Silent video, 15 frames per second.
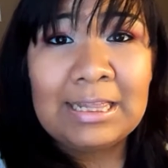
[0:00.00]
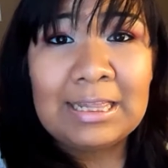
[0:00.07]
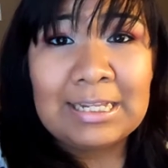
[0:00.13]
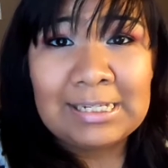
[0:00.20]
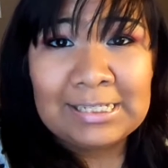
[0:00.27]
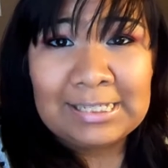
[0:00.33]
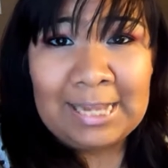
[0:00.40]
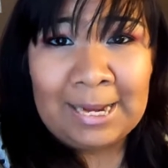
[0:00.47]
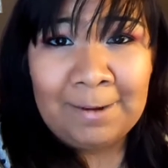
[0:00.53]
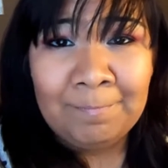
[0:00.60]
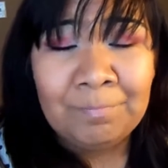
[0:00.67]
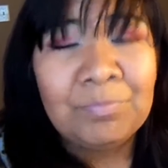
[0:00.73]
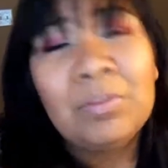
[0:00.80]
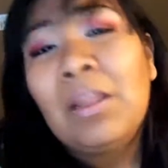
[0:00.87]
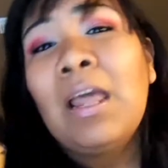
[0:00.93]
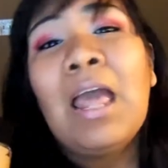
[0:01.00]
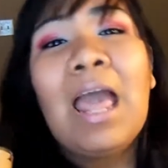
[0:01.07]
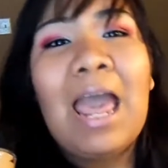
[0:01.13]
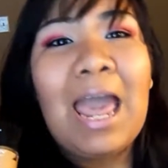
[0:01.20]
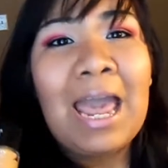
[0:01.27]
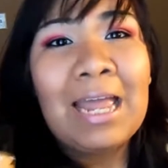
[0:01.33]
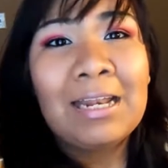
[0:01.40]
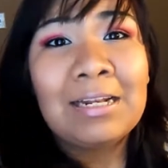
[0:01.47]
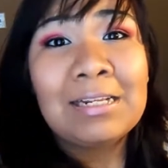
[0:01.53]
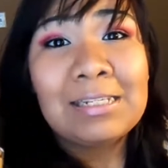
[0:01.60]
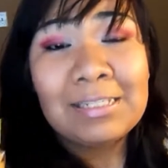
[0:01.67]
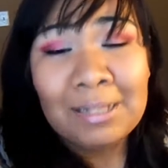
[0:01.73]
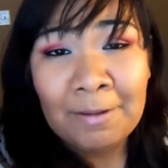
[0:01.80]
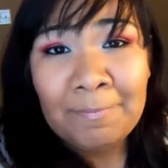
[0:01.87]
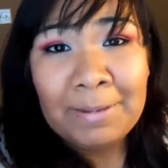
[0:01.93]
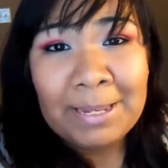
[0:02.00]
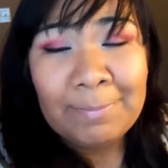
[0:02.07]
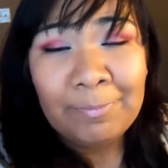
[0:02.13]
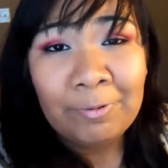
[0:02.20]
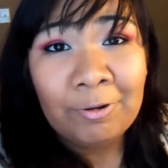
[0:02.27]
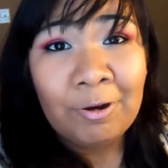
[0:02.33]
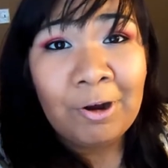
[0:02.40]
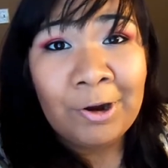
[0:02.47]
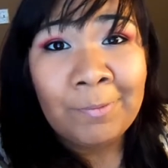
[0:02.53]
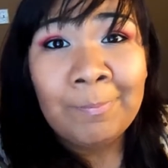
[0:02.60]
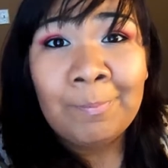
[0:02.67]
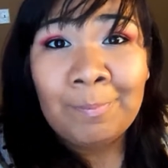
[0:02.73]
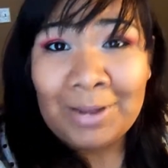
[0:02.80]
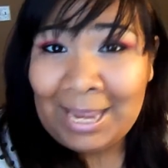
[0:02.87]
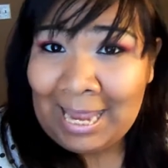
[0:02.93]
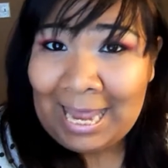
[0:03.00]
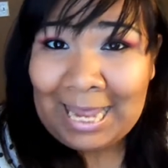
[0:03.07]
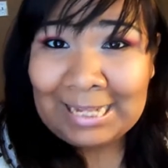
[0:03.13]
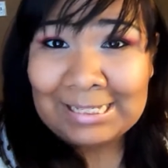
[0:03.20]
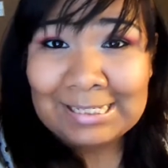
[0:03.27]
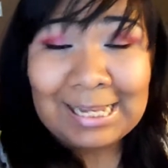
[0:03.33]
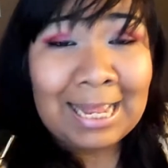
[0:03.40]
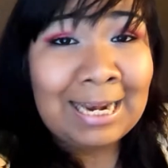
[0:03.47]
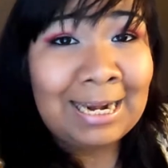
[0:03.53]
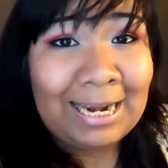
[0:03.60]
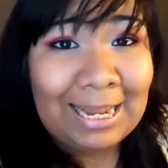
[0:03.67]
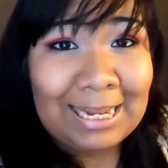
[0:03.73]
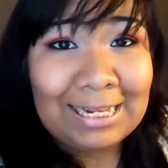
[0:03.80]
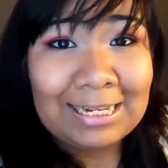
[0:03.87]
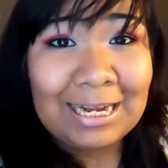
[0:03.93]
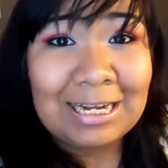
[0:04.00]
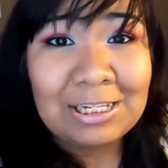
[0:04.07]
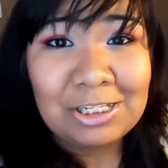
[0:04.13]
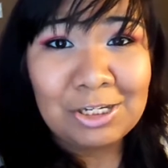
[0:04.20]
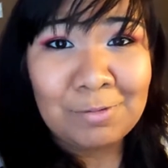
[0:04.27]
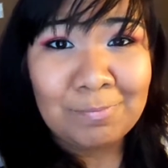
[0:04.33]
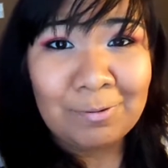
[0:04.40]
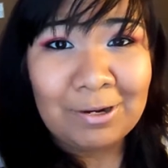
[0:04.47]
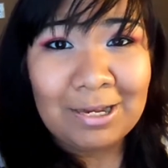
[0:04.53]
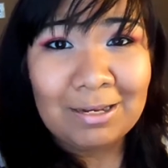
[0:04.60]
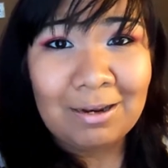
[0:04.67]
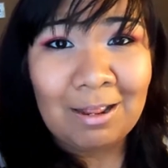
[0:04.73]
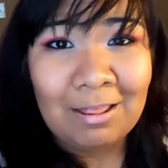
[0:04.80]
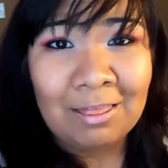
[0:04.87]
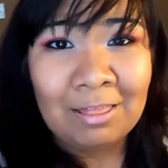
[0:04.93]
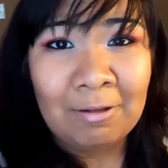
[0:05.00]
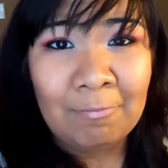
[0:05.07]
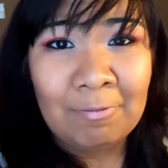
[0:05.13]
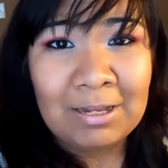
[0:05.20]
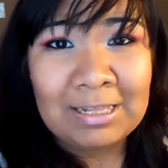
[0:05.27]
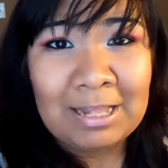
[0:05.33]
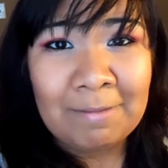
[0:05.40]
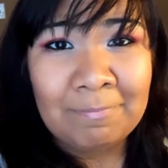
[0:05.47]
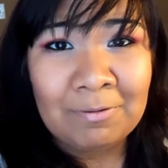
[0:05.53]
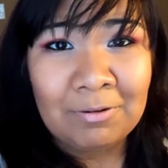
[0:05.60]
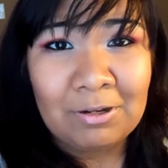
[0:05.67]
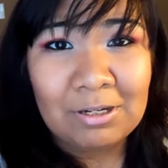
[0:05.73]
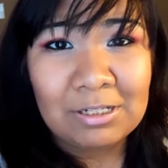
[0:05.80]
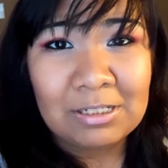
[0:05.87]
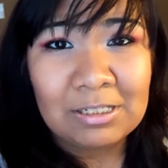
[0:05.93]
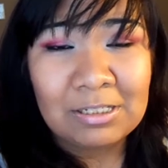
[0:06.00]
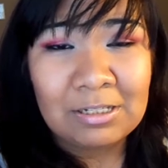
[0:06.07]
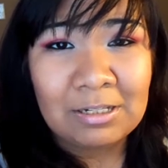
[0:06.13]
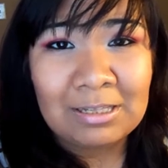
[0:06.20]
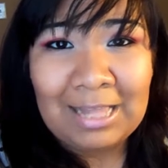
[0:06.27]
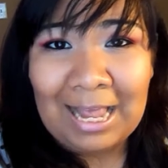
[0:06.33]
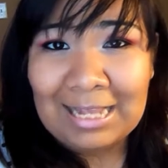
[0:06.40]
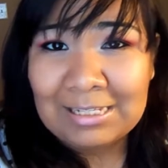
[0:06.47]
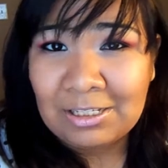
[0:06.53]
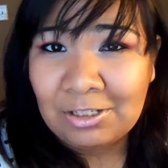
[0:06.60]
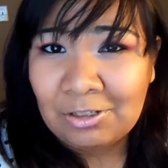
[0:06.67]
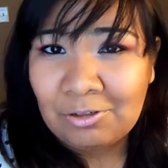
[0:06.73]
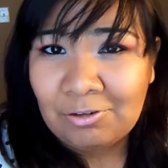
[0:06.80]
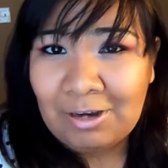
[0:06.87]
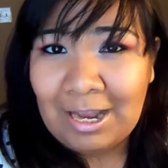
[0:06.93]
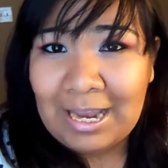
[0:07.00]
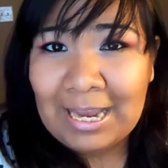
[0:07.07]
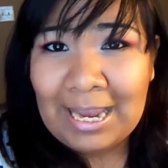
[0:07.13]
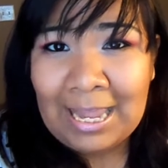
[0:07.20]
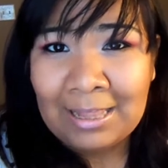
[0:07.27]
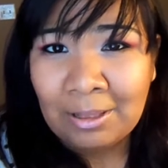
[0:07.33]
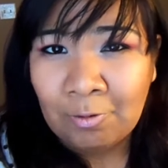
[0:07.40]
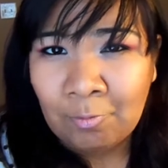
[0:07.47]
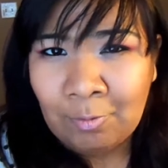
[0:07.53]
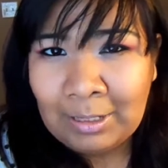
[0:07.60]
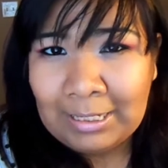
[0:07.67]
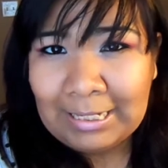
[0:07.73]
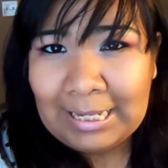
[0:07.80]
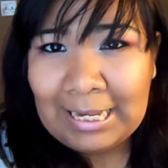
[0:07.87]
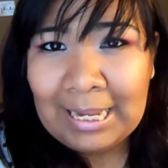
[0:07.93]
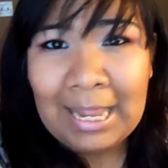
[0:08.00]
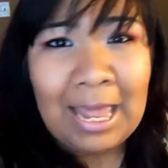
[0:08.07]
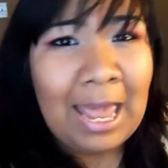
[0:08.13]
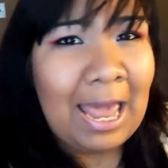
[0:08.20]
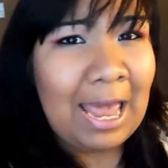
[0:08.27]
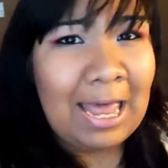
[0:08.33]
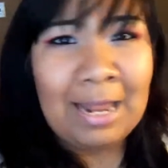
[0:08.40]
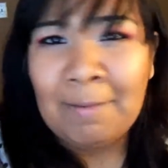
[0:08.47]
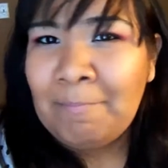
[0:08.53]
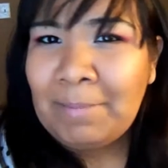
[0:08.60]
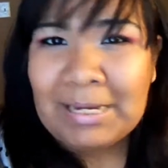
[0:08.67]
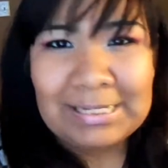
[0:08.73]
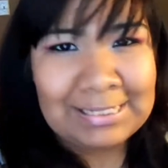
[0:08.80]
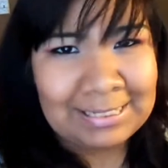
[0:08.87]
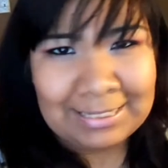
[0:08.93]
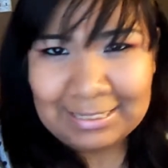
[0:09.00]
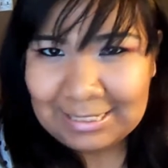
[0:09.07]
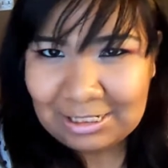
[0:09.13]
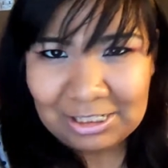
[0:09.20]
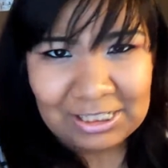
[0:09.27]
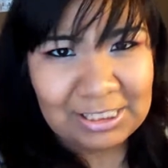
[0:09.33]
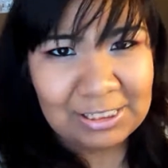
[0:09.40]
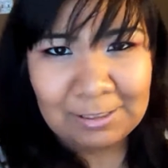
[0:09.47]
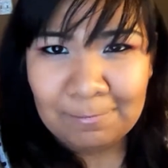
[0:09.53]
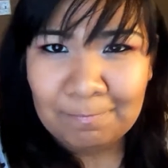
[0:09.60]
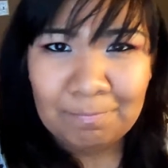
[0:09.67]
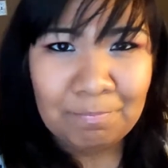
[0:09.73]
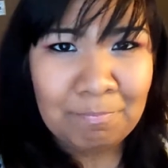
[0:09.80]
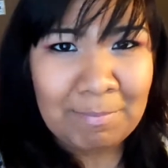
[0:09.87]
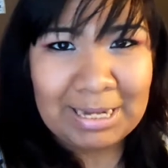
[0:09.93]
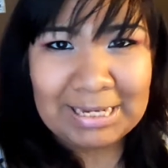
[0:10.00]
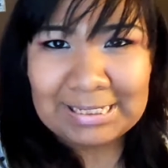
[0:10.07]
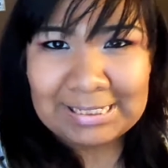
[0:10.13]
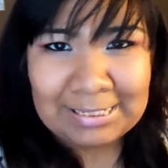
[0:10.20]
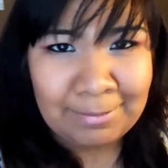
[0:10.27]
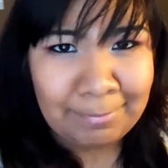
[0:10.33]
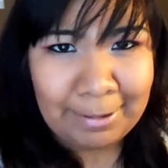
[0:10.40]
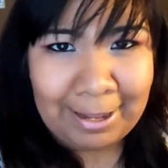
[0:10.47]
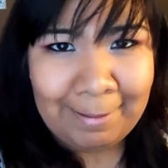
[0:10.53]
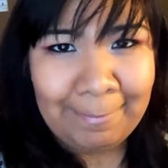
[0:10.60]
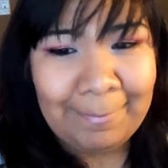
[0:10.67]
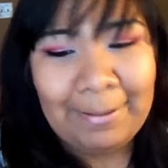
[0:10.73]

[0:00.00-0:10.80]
the same, and some people are buttheads and like to put the one that's dry and the oily and basically just mix them up.